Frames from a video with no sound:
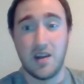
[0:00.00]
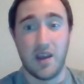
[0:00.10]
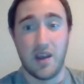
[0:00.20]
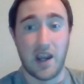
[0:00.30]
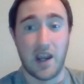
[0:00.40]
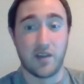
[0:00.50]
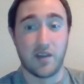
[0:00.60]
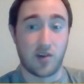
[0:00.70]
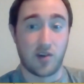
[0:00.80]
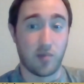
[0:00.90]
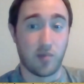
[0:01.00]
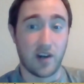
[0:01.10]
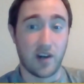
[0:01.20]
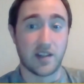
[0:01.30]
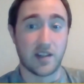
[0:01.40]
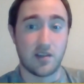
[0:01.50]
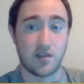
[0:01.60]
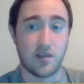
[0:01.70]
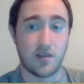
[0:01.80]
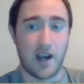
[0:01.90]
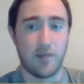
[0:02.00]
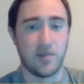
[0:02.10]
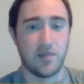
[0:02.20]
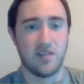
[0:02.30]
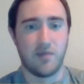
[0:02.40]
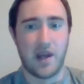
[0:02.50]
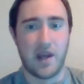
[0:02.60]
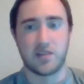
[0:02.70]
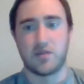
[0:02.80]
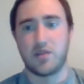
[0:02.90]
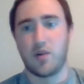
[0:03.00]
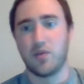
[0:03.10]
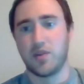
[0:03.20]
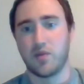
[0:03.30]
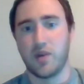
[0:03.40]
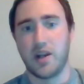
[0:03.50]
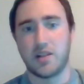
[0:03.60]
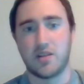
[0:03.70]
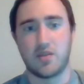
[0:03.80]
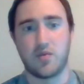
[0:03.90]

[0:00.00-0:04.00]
and they have a star player that's injured, I believe Matt is totally correct.